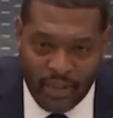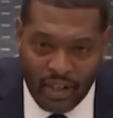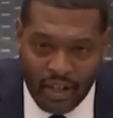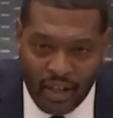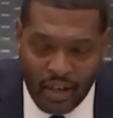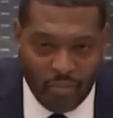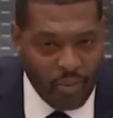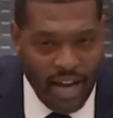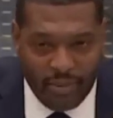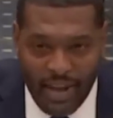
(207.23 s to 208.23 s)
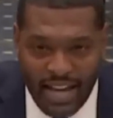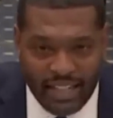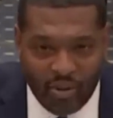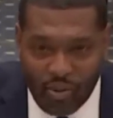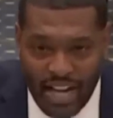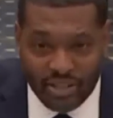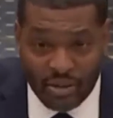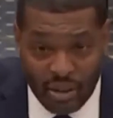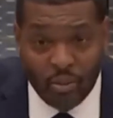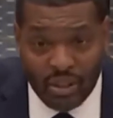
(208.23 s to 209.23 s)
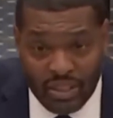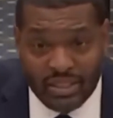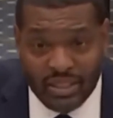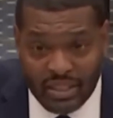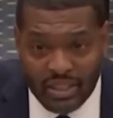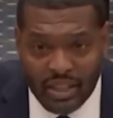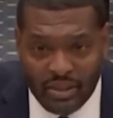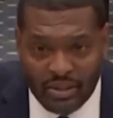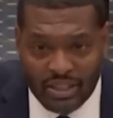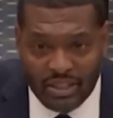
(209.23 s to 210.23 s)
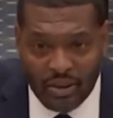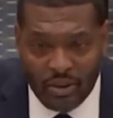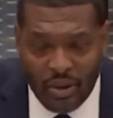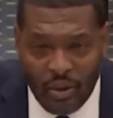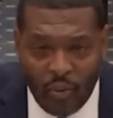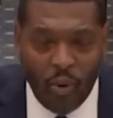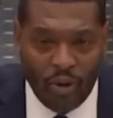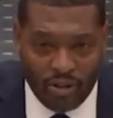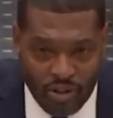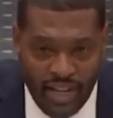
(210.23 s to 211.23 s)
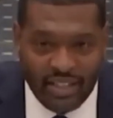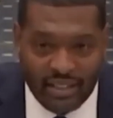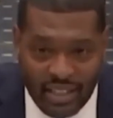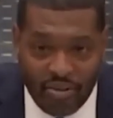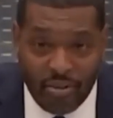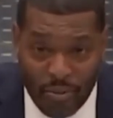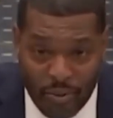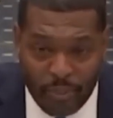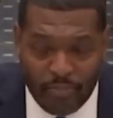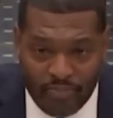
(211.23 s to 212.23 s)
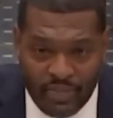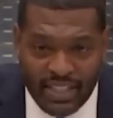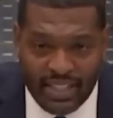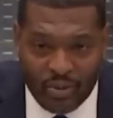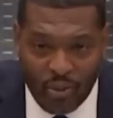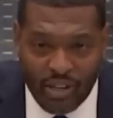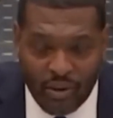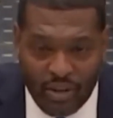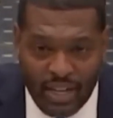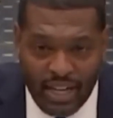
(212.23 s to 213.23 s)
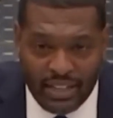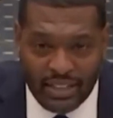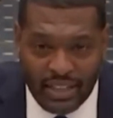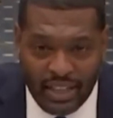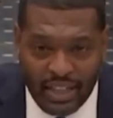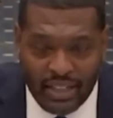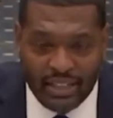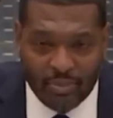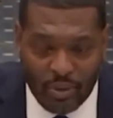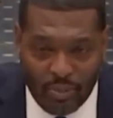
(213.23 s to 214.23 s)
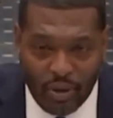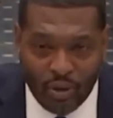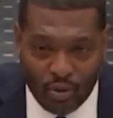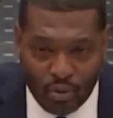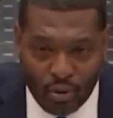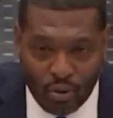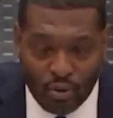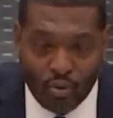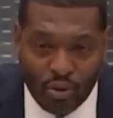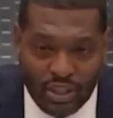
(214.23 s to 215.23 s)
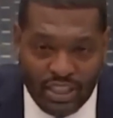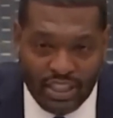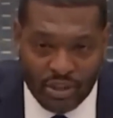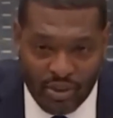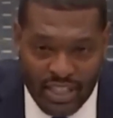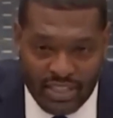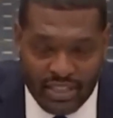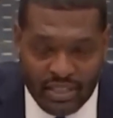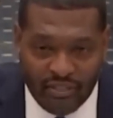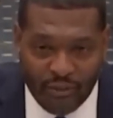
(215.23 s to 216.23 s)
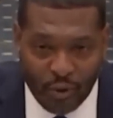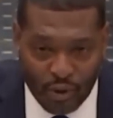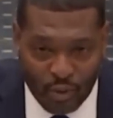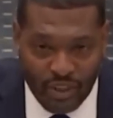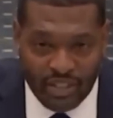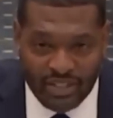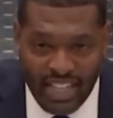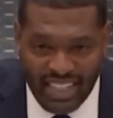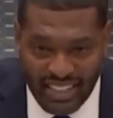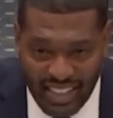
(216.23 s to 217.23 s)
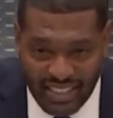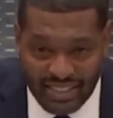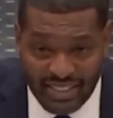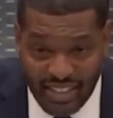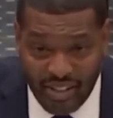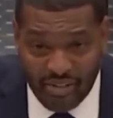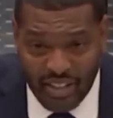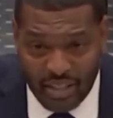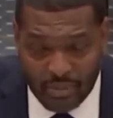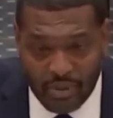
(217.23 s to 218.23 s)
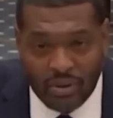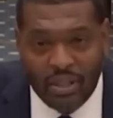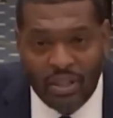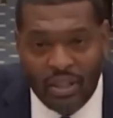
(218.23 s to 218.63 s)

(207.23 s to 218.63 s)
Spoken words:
are pragmatic and rational, and we're listening to those. And so what we're trying to think through is whether or not this proposed rule really addresses the full suite of technologies that are available,